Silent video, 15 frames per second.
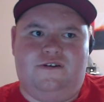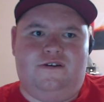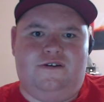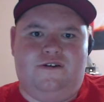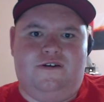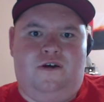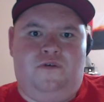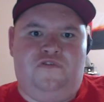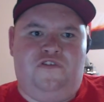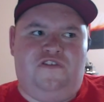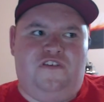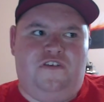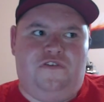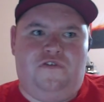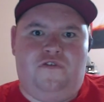I'll just
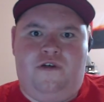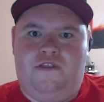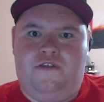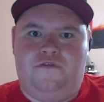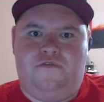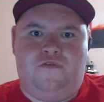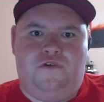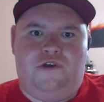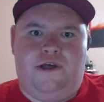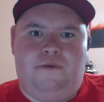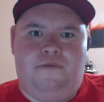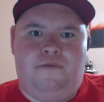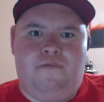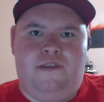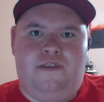sit silent for a
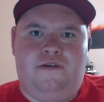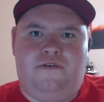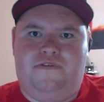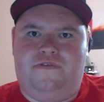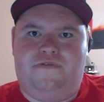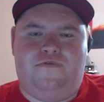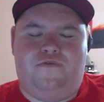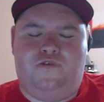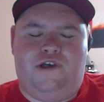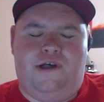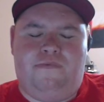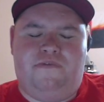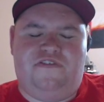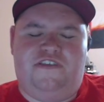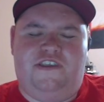couple of minutes, for a
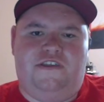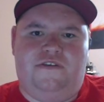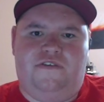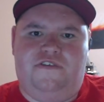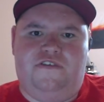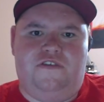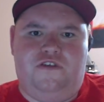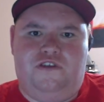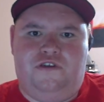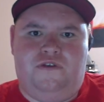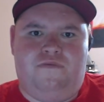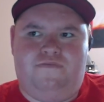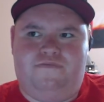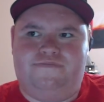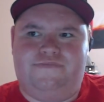couple of seconds, and you
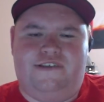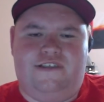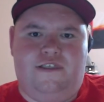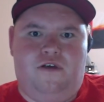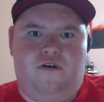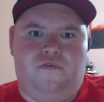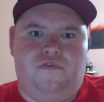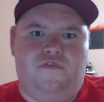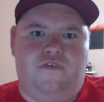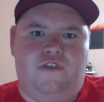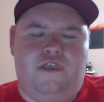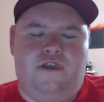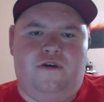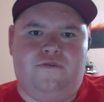can click off the video.